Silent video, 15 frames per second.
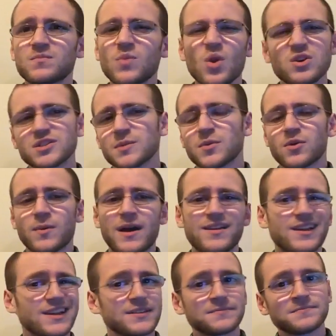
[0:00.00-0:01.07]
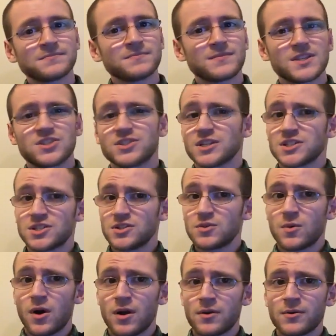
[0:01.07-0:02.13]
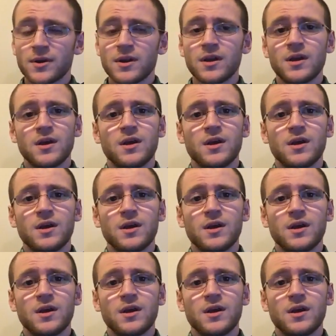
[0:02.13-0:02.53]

somewhere around like 60 to 100,